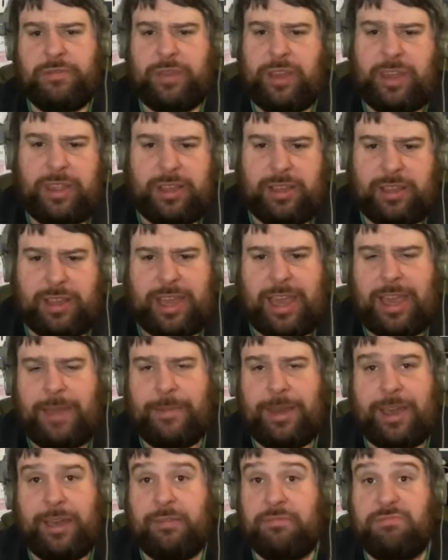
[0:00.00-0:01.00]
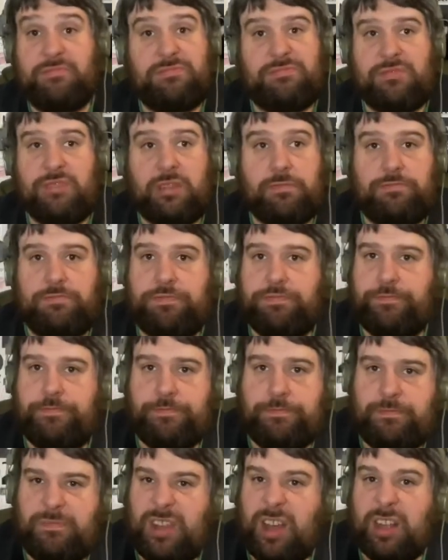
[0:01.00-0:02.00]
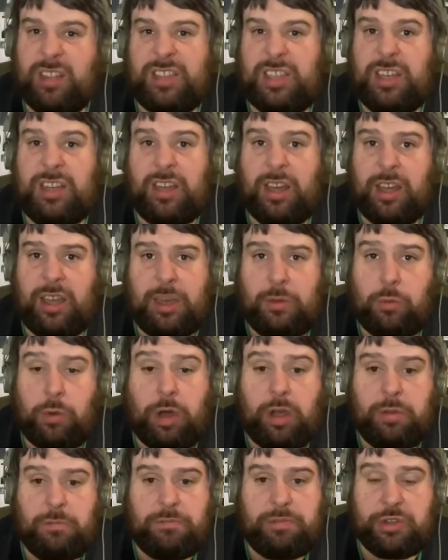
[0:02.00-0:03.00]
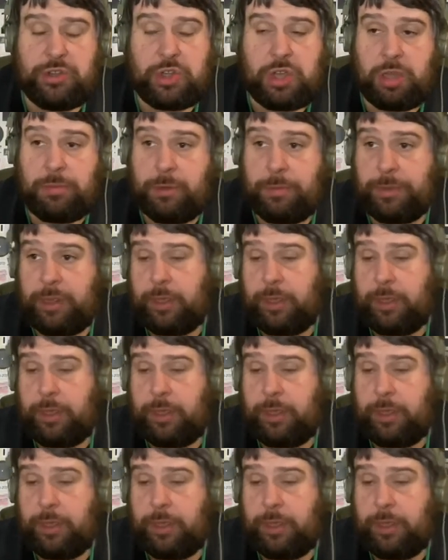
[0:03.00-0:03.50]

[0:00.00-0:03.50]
that came out in 1991, presumably.